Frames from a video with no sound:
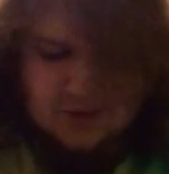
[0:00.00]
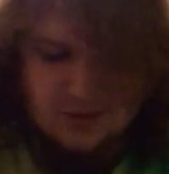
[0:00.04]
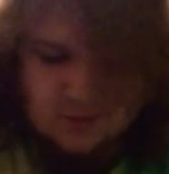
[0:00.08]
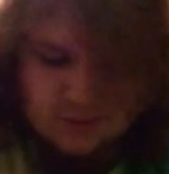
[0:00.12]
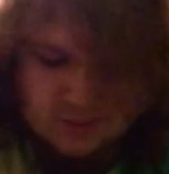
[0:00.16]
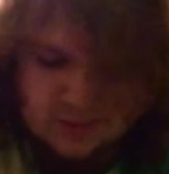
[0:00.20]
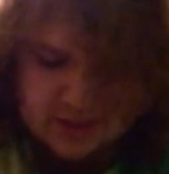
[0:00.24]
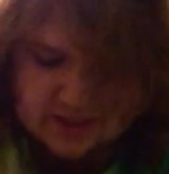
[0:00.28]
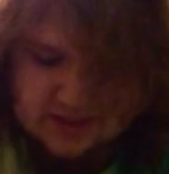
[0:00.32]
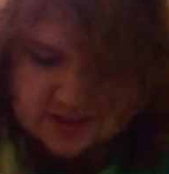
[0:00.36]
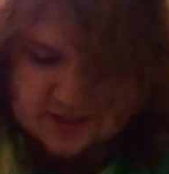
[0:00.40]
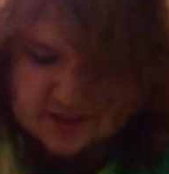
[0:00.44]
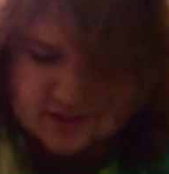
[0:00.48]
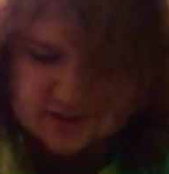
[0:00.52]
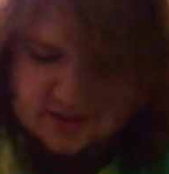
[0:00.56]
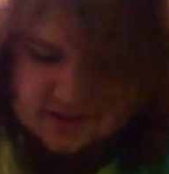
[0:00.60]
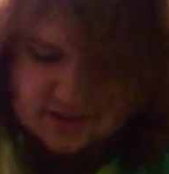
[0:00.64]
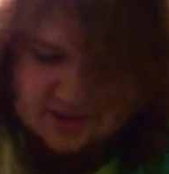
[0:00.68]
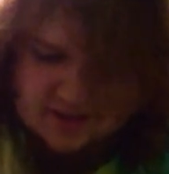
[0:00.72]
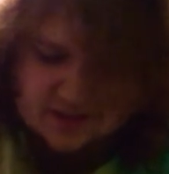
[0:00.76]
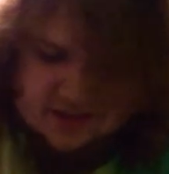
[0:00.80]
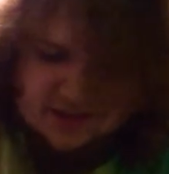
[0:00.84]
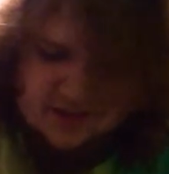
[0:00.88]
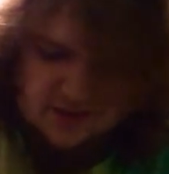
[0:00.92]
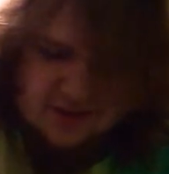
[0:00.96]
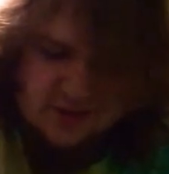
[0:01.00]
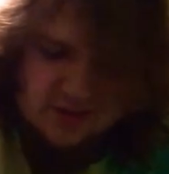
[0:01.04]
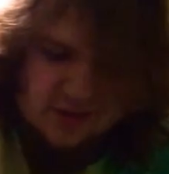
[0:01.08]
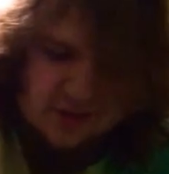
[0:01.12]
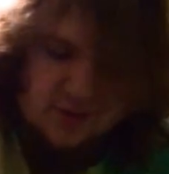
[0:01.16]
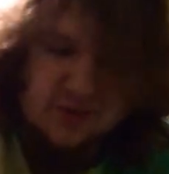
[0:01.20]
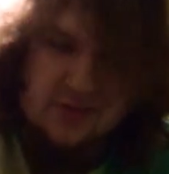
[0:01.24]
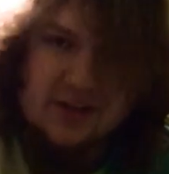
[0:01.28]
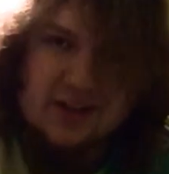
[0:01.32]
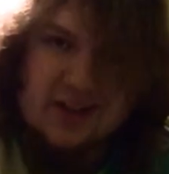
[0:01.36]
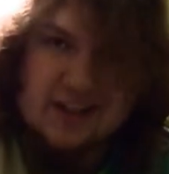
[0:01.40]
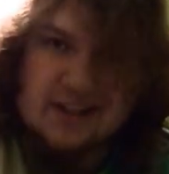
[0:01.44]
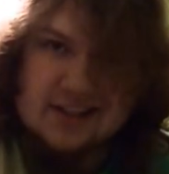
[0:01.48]
what
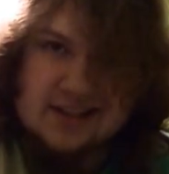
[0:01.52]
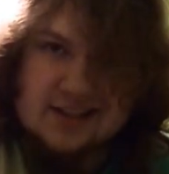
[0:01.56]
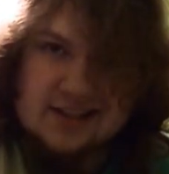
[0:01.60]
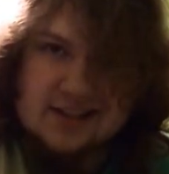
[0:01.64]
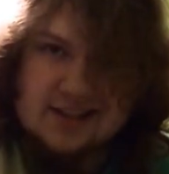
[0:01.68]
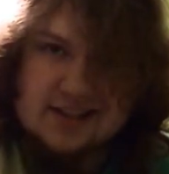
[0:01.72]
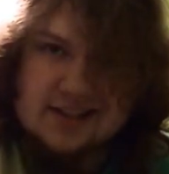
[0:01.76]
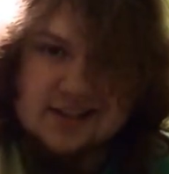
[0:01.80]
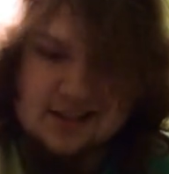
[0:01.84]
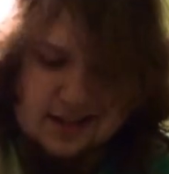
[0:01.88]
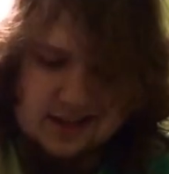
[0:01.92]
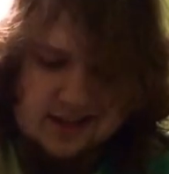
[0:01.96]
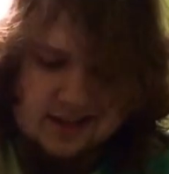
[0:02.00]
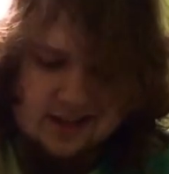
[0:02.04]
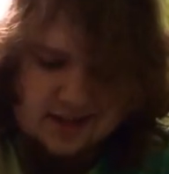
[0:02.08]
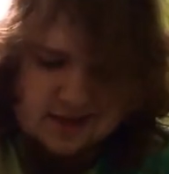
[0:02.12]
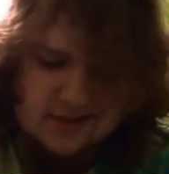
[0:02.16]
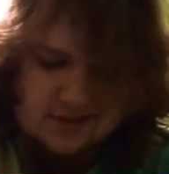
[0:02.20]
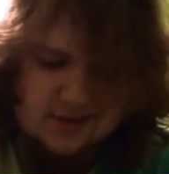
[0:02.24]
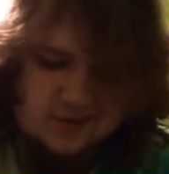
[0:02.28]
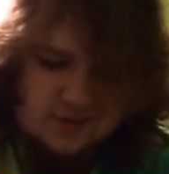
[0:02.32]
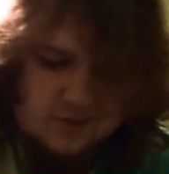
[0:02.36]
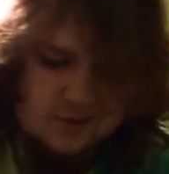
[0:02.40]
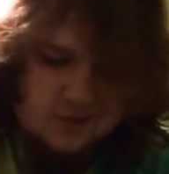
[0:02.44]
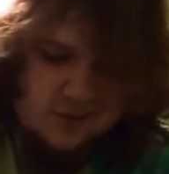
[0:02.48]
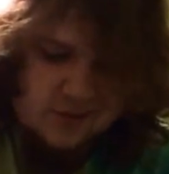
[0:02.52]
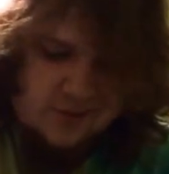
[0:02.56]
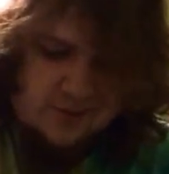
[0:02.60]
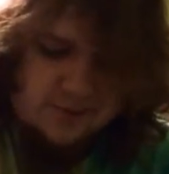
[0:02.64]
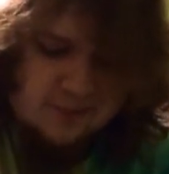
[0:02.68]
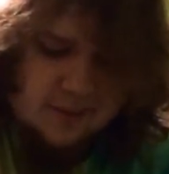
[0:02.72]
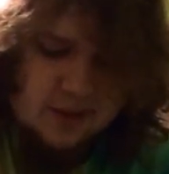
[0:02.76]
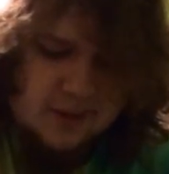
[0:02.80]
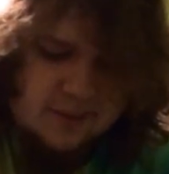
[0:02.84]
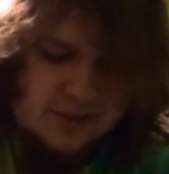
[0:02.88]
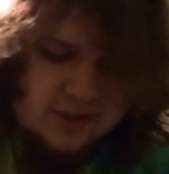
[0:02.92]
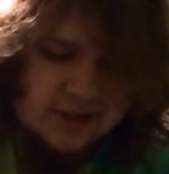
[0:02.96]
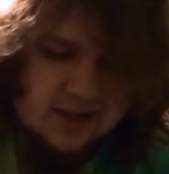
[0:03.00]
you've clicked to see, or
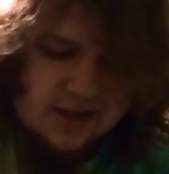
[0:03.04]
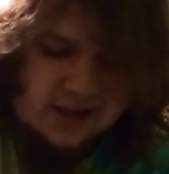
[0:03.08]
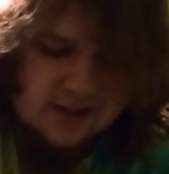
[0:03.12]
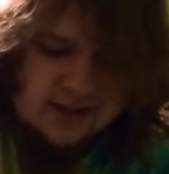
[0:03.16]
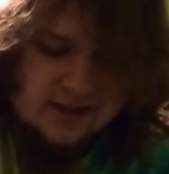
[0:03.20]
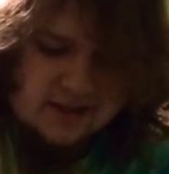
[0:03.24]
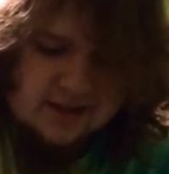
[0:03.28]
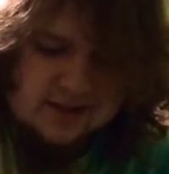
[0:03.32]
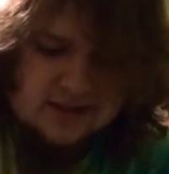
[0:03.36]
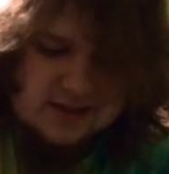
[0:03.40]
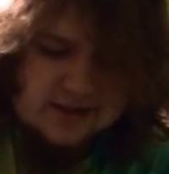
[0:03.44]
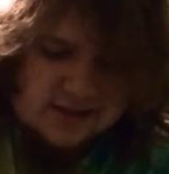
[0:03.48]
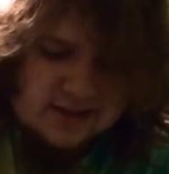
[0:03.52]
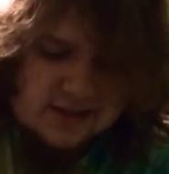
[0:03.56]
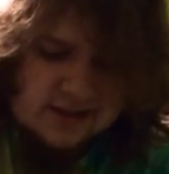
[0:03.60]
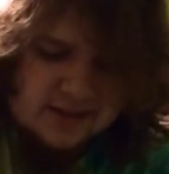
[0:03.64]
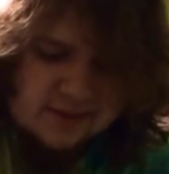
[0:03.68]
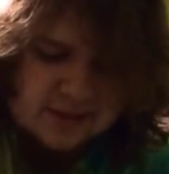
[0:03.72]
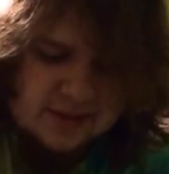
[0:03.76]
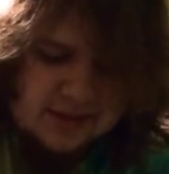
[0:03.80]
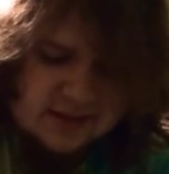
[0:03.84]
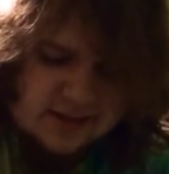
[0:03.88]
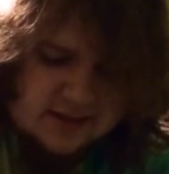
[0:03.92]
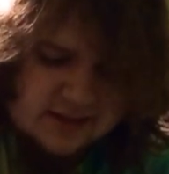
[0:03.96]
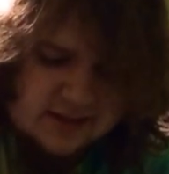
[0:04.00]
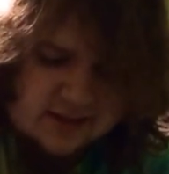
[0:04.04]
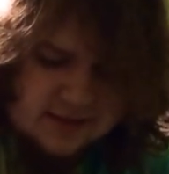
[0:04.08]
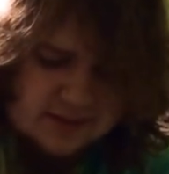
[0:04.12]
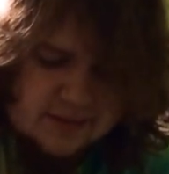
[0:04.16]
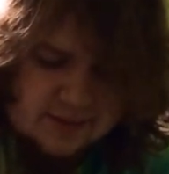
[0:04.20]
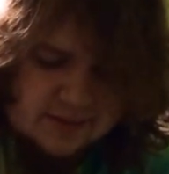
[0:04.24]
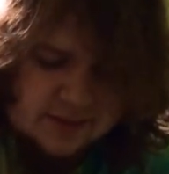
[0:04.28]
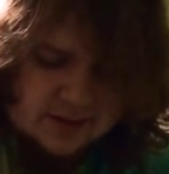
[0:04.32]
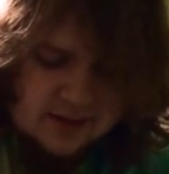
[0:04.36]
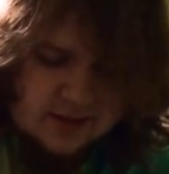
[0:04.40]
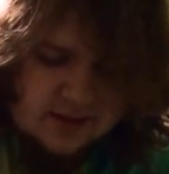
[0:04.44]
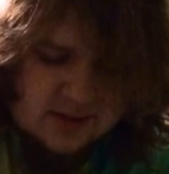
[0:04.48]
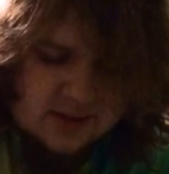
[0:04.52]
probably not clicked to see, because
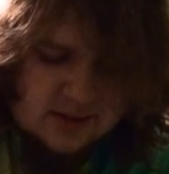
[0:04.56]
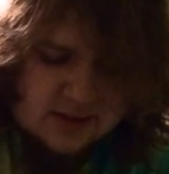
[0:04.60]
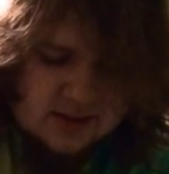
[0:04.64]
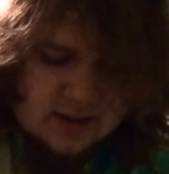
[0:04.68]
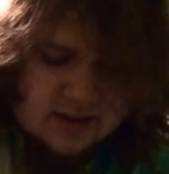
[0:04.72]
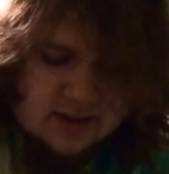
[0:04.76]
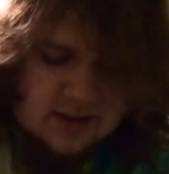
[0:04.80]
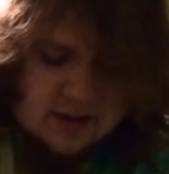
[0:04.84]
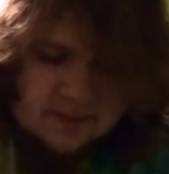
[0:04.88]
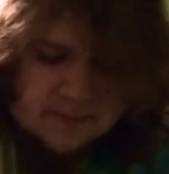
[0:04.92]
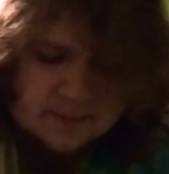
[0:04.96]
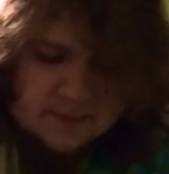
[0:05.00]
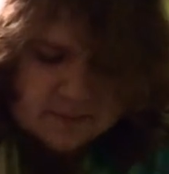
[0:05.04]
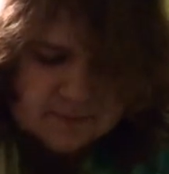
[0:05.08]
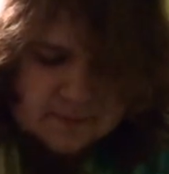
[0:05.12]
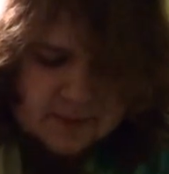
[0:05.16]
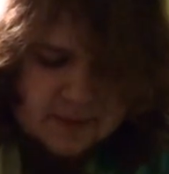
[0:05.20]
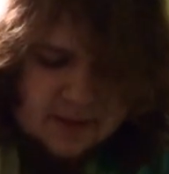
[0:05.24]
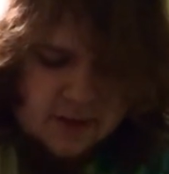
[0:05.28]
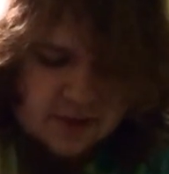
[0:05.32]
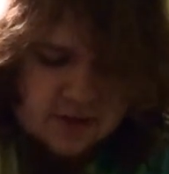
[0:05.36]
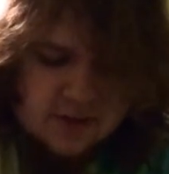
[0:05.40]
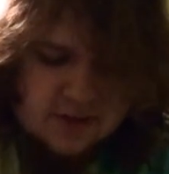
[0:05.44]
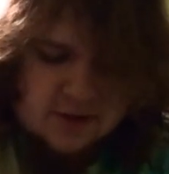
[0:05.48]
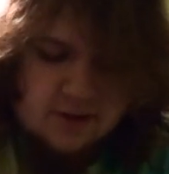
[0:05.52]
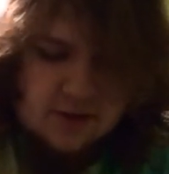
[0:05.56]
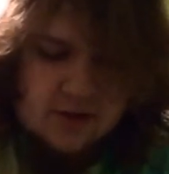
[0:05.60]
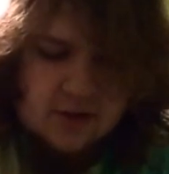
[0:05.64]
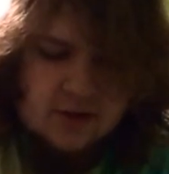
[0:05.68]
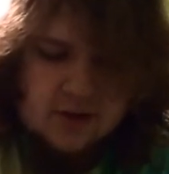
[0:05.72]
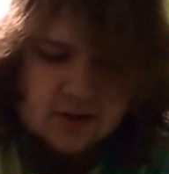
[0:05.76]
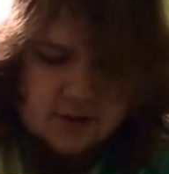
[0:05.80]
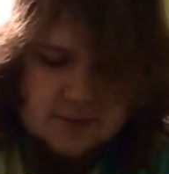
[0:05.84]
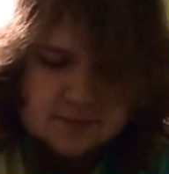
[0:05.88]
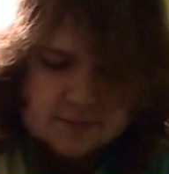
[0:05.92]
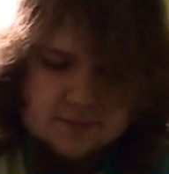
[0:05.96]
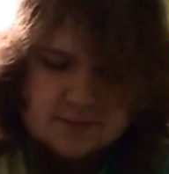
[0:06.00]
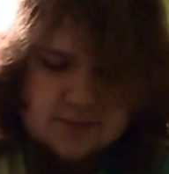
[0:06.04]
odds
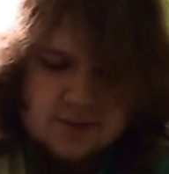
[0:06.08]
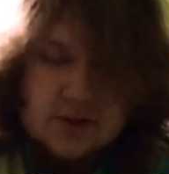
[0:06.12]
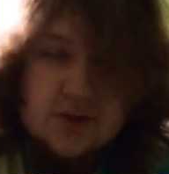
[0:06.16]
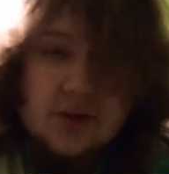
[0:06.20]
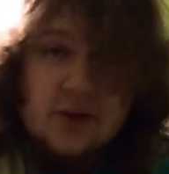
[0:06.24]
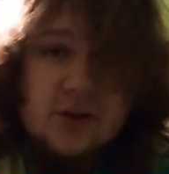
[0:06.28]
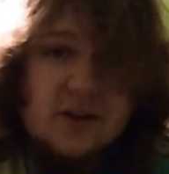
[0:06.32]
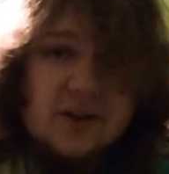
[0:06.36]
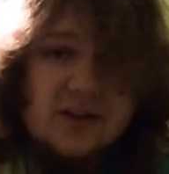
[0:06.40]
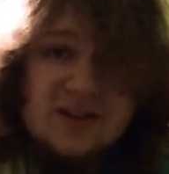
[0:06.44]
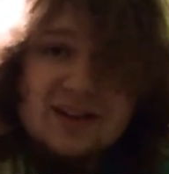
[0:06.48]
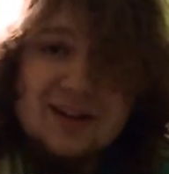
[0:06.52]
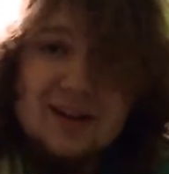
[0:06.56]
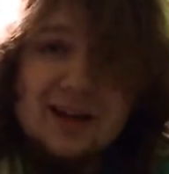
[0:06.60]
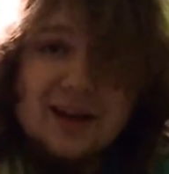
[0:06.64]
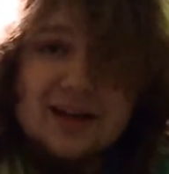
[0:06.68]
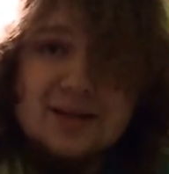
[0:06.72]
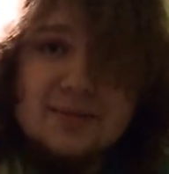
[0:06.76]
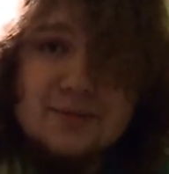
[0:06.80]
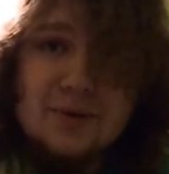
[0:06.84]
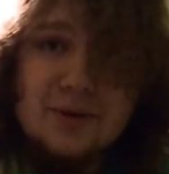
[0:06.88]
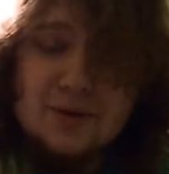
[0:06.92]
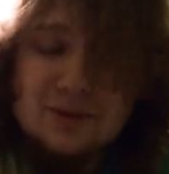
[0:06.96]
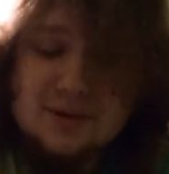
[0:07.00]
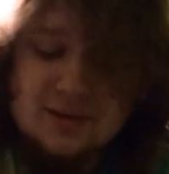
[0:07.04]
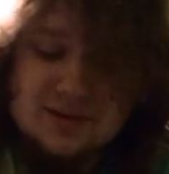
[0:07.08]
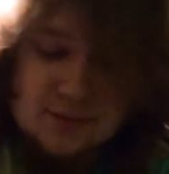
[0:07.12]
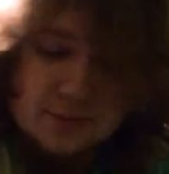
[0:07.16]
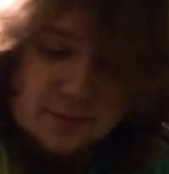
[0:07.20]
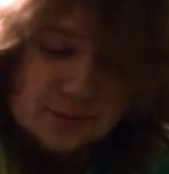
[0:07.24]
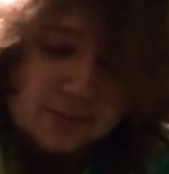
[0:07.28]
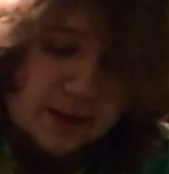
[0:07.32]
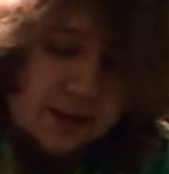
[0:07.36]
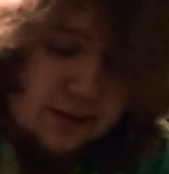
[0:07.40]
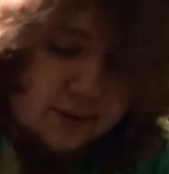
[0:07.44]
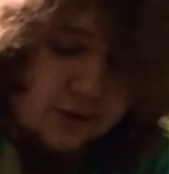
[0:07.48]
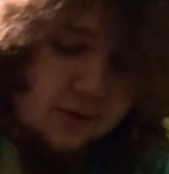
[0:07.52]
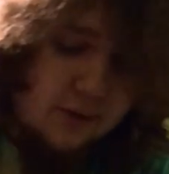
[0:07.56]
are you don't even like smokeless
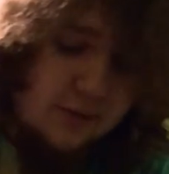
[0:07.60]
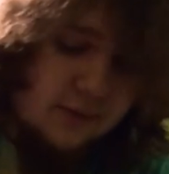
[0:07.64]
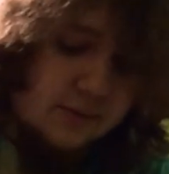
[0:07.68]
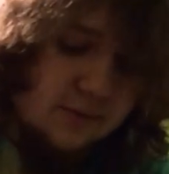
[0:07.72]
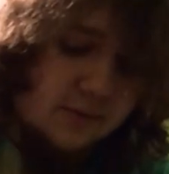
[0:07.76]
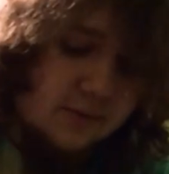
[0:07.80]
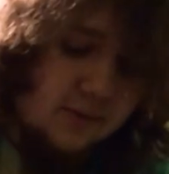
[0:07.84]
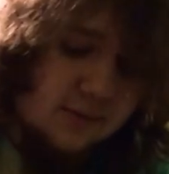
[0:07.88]
tobacco.